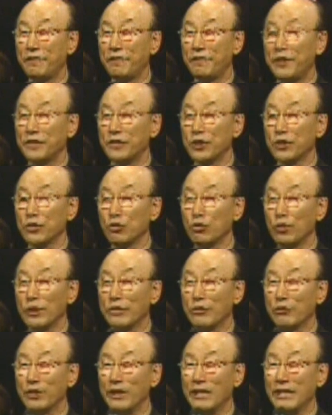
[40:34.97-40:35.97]
Imagine you
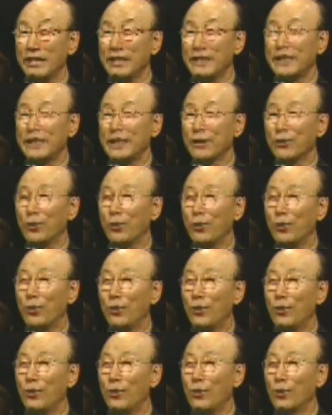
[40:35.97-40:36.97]
are releasing
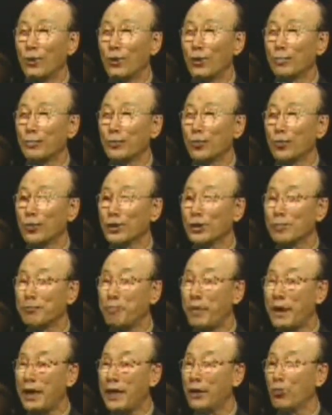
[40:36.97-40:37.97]
all of those
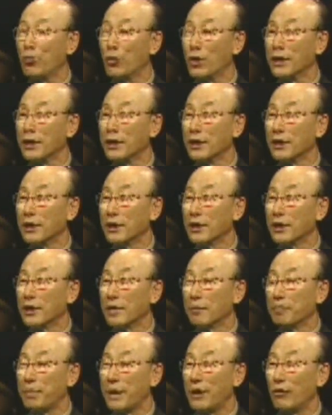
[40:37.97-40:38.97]
power,
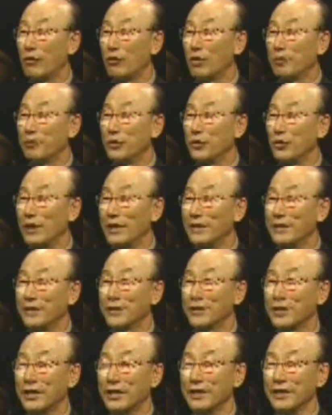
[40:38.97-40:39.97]
power of new
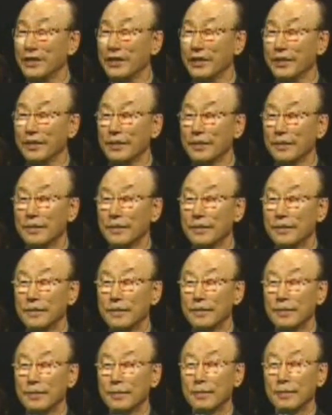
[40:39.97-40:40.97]
understanding,
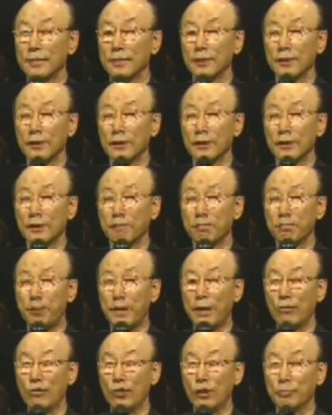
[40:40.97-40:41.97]

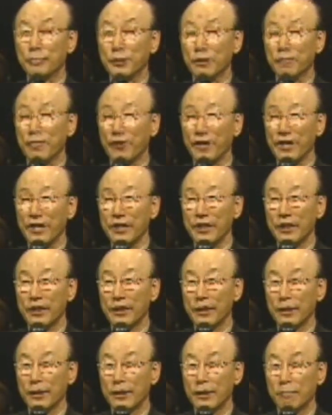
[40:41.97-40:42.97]
power of the faith,
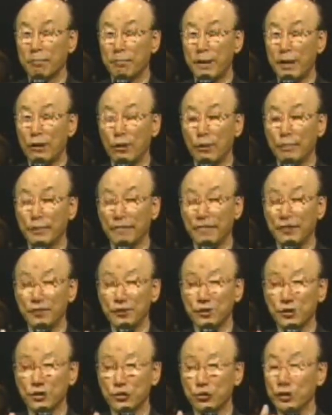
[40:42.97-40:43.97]
power of the
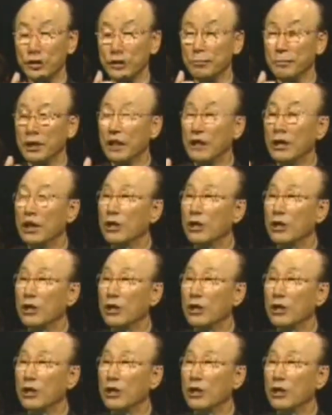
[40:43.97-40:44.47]
vision dream.